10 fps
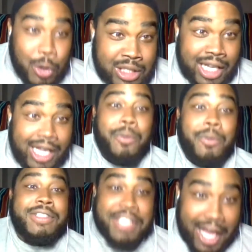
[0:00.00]
with Tay.
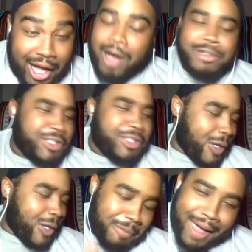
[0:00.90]
Oh, excuse me,
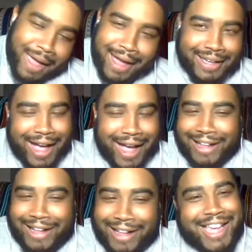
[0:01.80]
man. God damn,
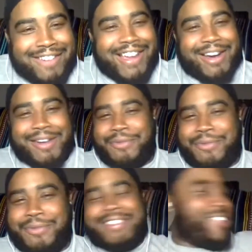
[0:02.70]
I done fucked
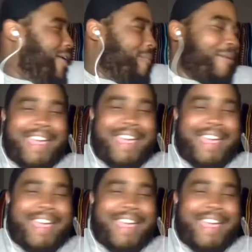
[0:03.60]
up, man. I